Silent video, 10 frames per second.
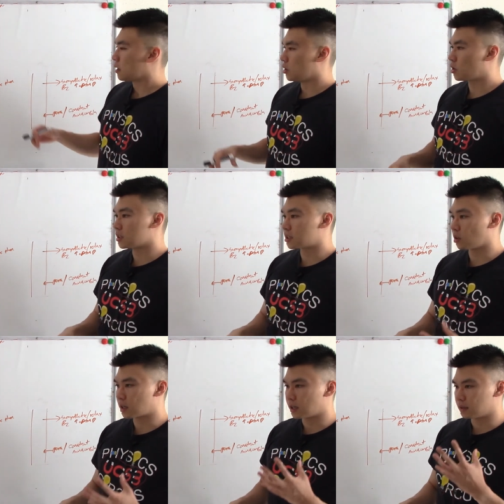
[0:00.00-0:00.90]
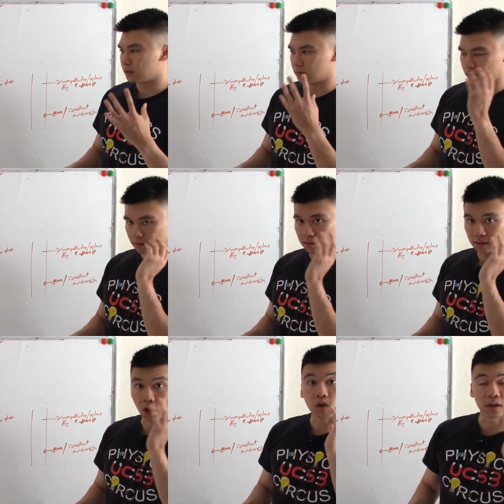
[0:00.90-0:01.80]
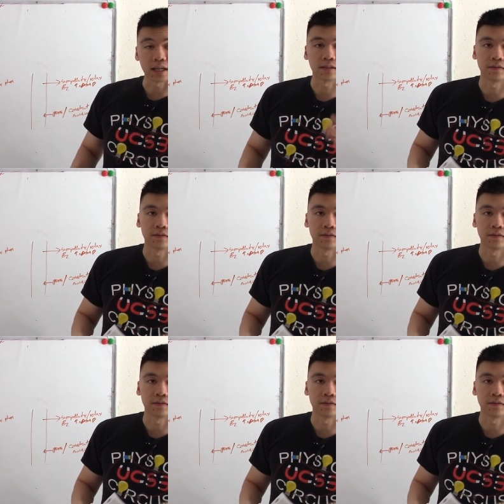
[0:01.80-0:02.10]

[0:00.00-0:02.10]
You can still get localized